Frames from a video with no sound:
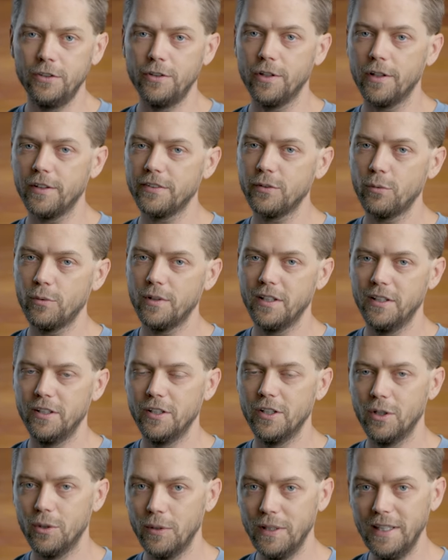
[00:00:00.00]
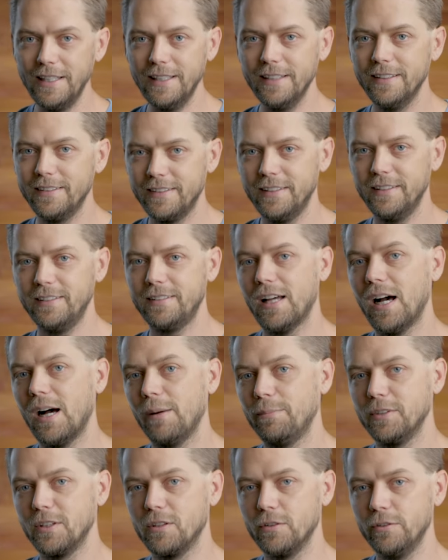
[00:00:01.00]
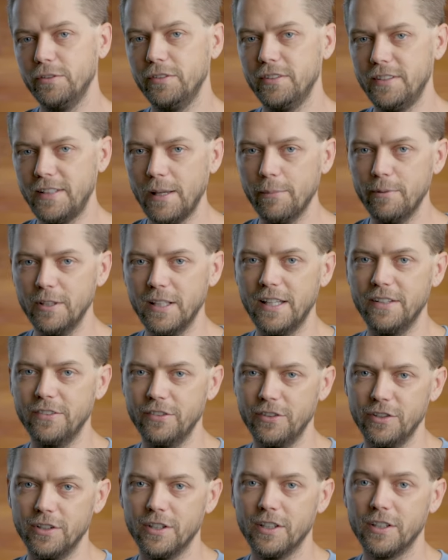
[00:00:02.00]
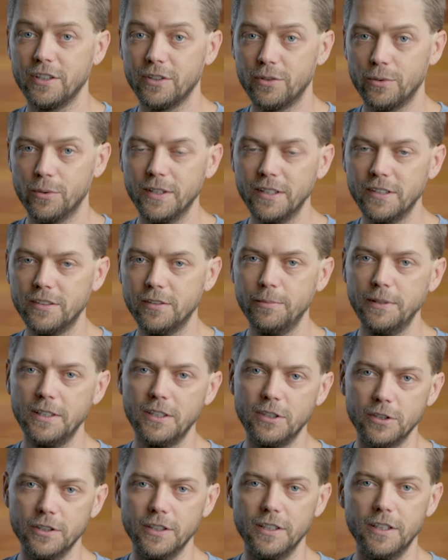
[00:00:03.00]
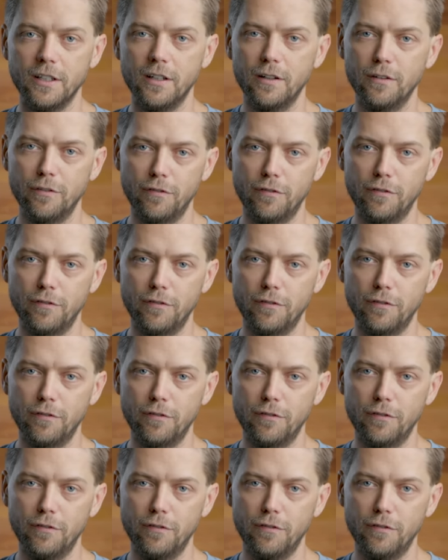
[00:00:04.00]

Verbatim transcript: you also want to know is this optical stabilizer going to be good